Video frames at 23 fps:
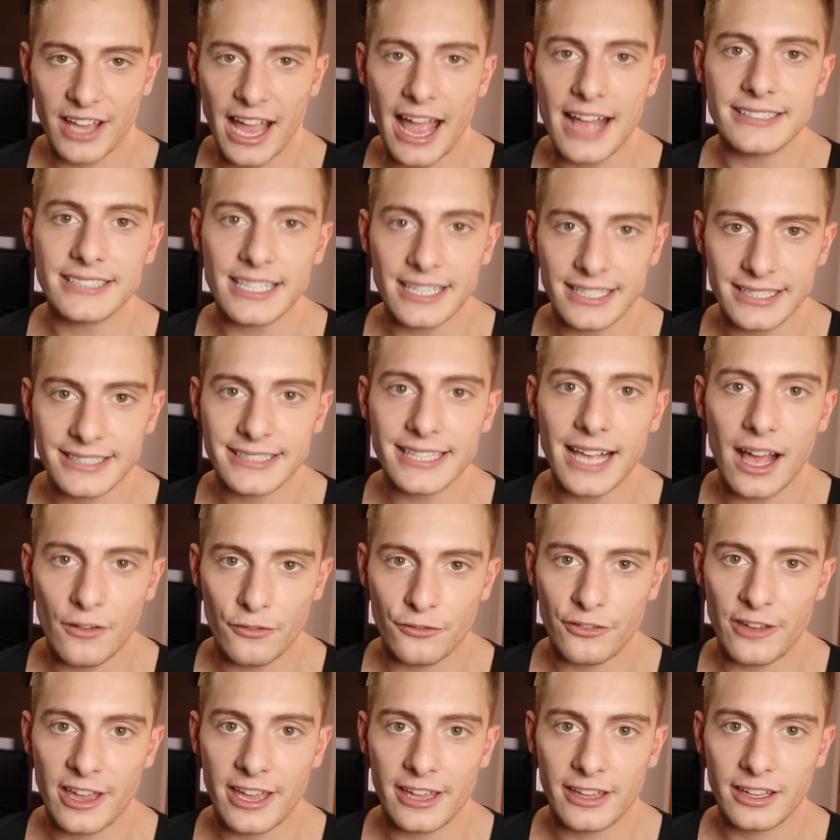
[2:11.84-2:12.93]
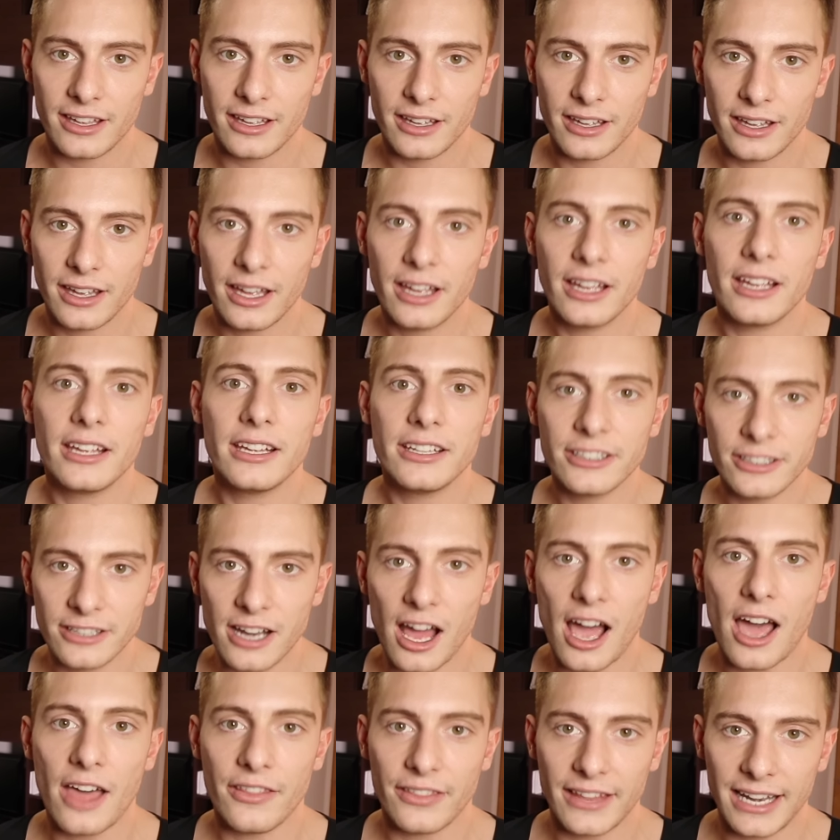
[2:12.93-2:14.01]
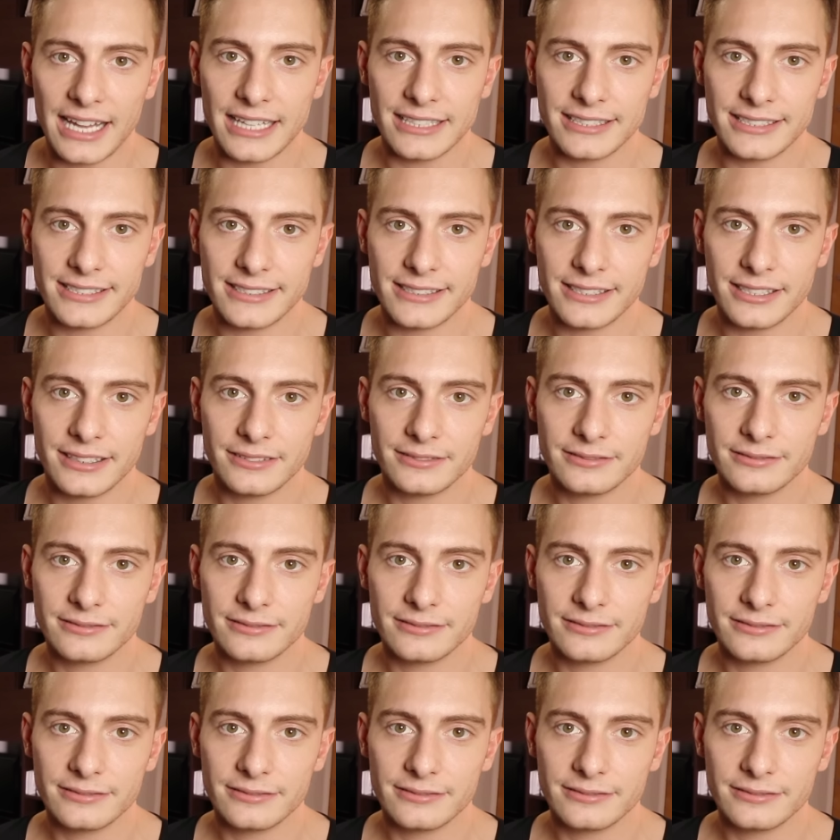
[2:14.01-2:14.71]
can't take a selfie, you're not on the list.